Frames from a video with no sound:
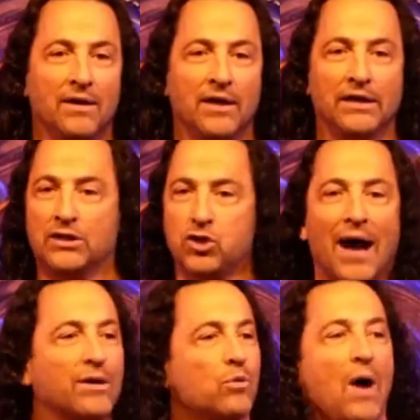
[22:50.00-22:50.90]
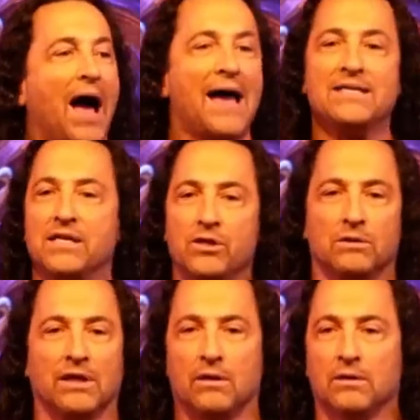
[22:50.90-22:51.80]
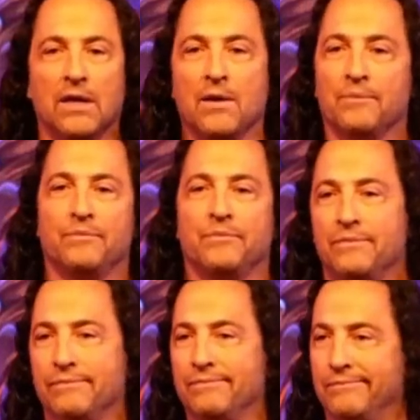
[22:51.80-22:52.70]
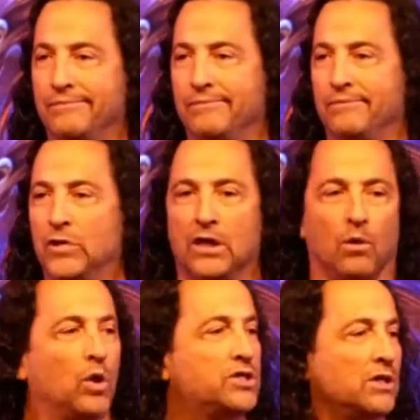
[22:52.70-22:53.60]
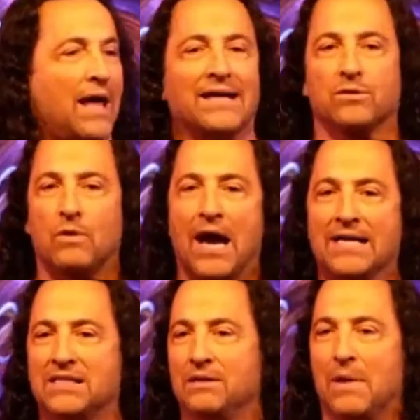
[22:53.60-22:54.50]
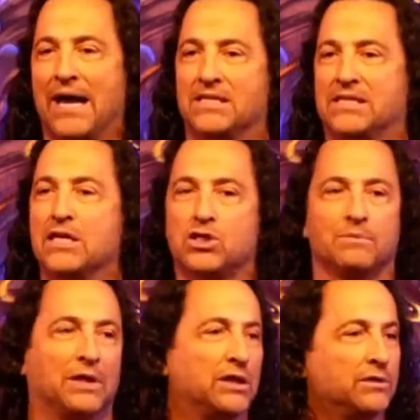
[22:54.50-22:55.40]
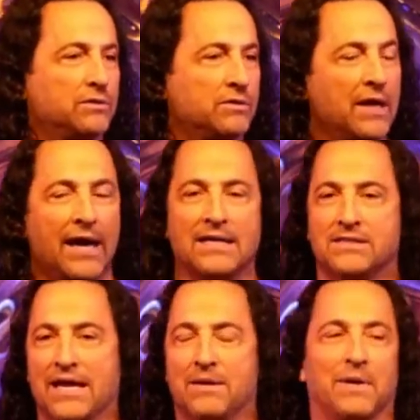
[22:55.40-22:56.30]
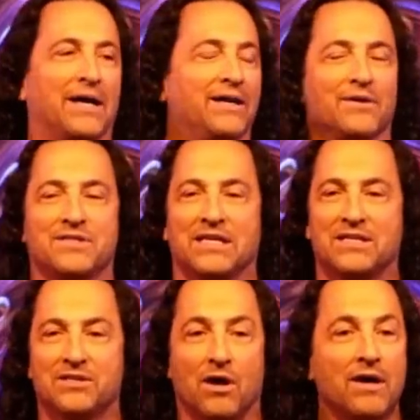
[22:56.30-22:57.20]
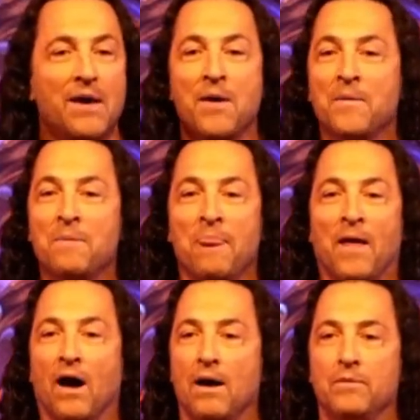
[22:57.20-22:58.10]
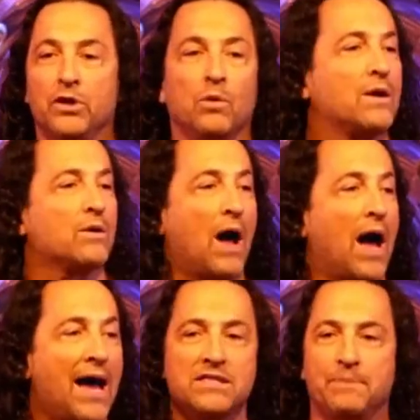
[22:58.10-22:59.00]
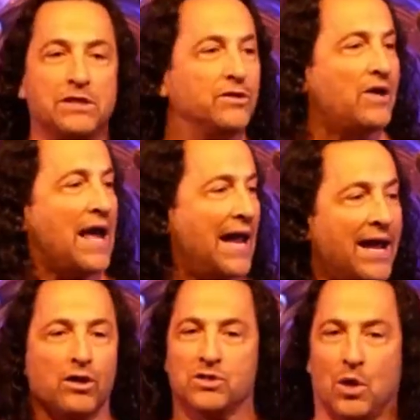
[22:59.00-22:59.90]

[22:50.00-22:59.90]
You try to rise in your little, you know, would you like to rise in my ascension balloon, as sang by, you know, 60 song? Um, you want to rise, but you've got anchors